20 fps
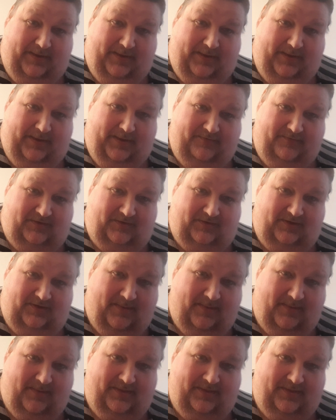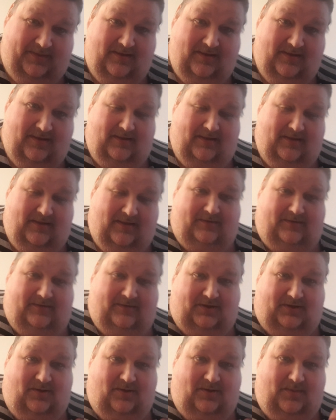of time and to
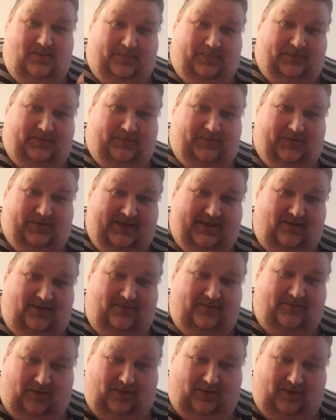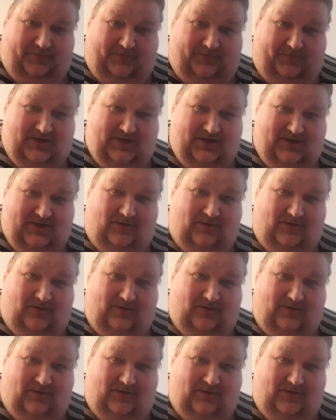do a thing off the shelf.